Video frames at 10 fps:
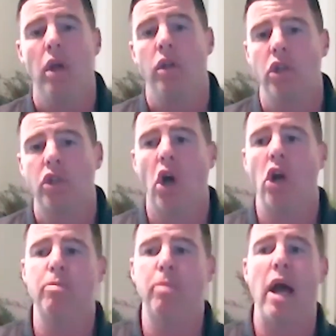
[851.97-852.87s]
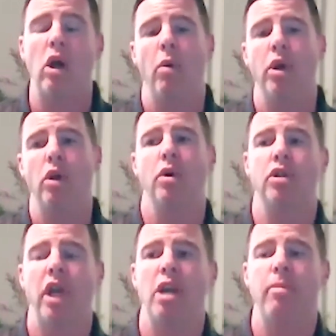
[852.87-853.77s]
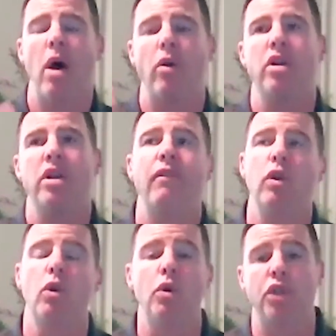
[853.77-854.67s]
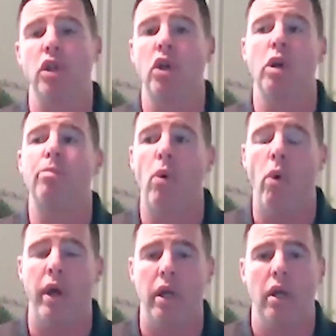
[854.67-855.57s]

To touch back on what you were saying about never losing, good point.